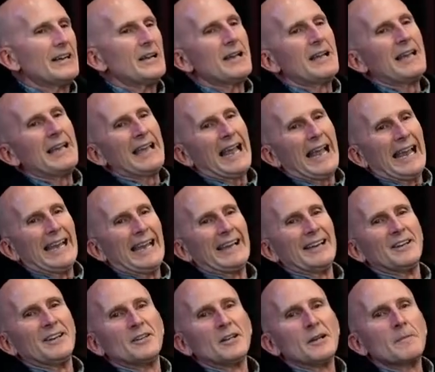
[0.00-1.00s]

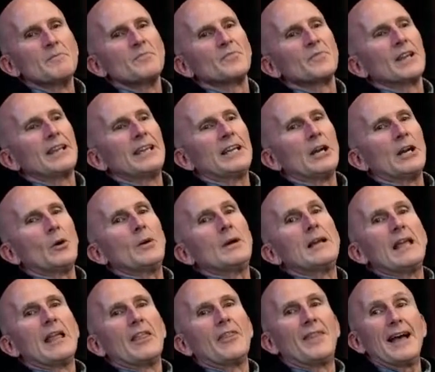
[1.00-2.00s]
and, you know,
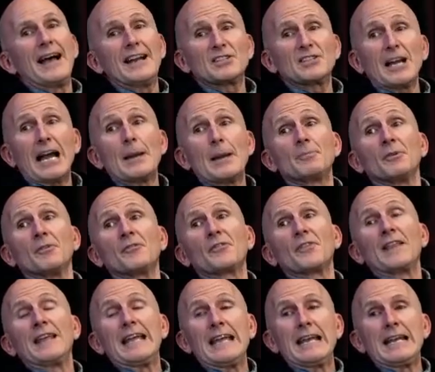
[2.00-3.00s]
that type of
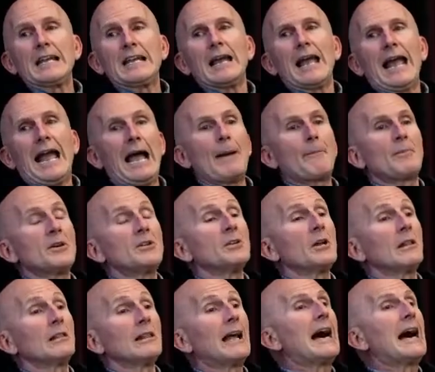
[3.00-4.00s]
thing happened a
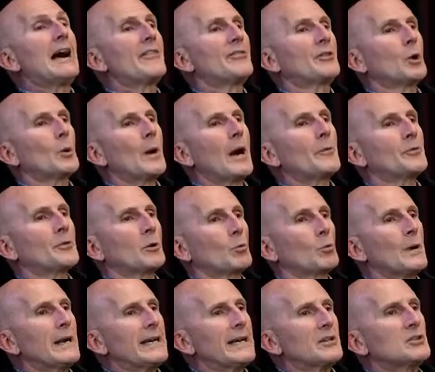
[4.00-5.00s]
lot throughout the
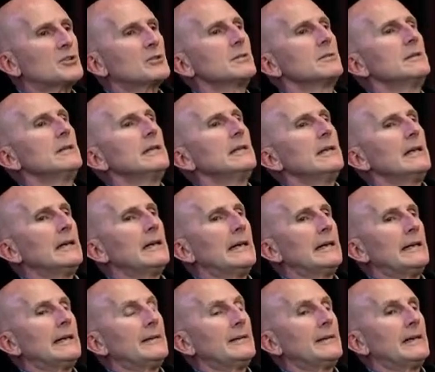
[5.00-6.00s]
race. Uh,
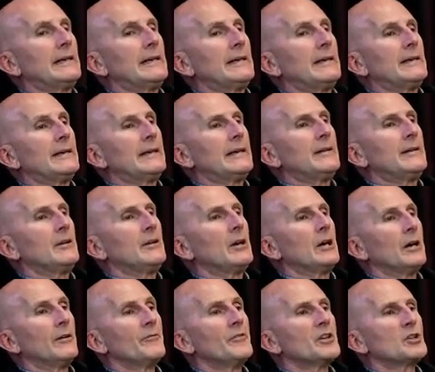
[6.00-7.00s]
uh,
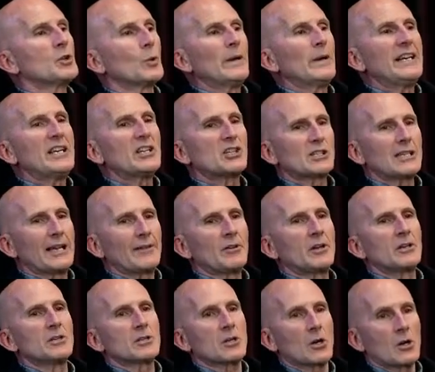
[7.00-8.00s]
of the
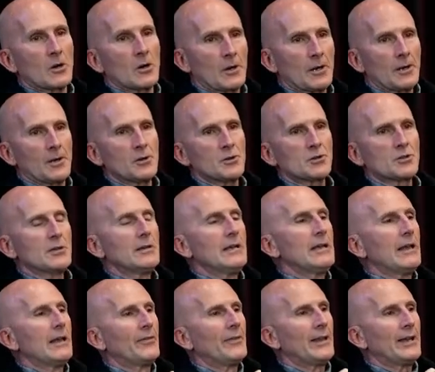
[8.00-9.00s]
27 cars
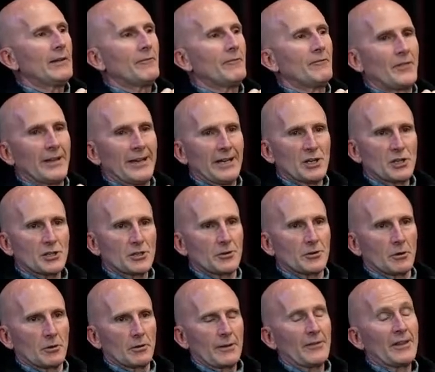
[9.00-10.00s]
that finished the,
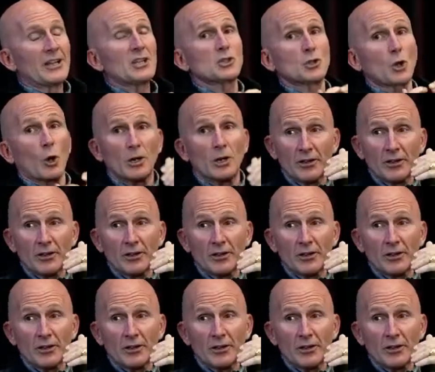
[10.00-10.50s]
that started the